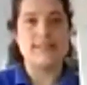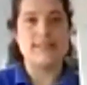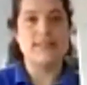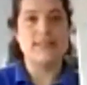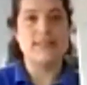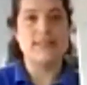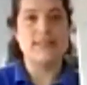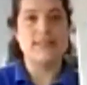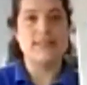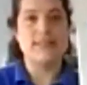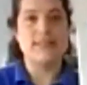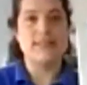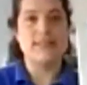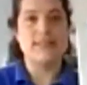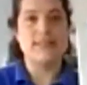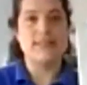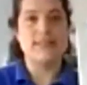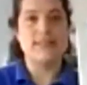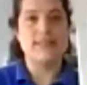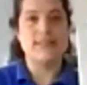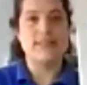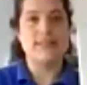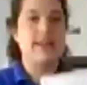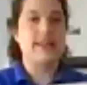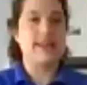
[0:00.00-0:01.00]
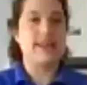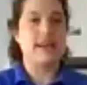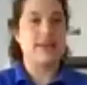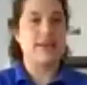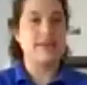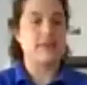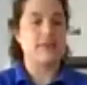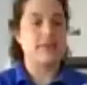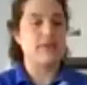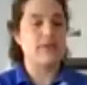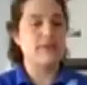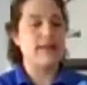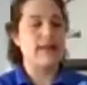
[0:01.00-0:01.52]
You want to be very
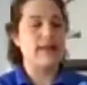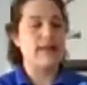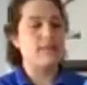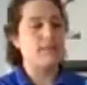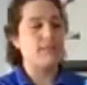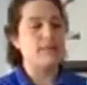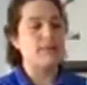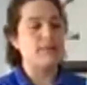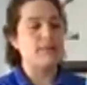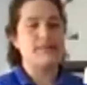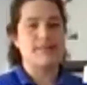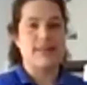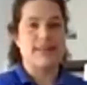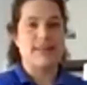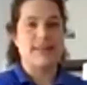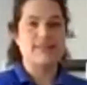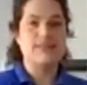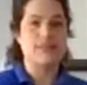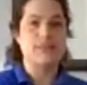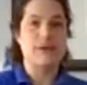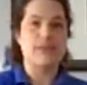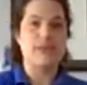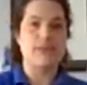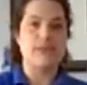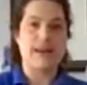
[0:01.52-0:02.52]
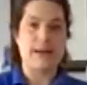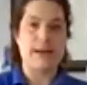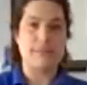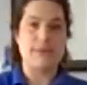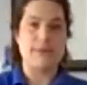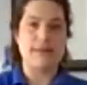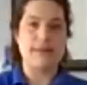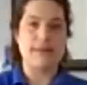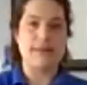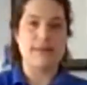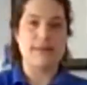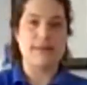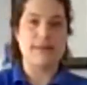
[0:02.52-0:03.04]
careful and precise while wrapping
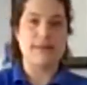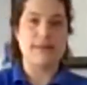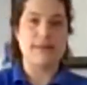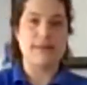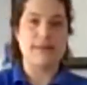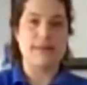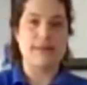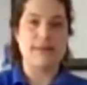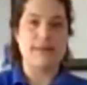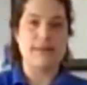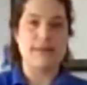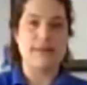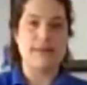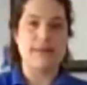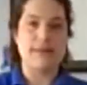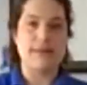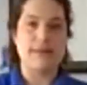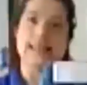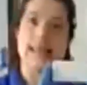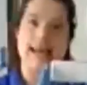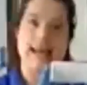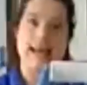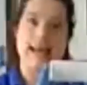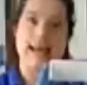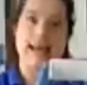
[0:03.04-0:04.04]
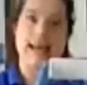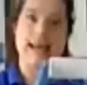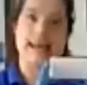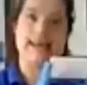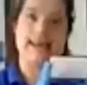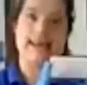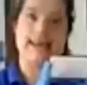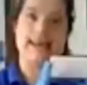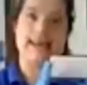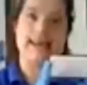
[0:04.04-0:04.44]
it, you know, clean lines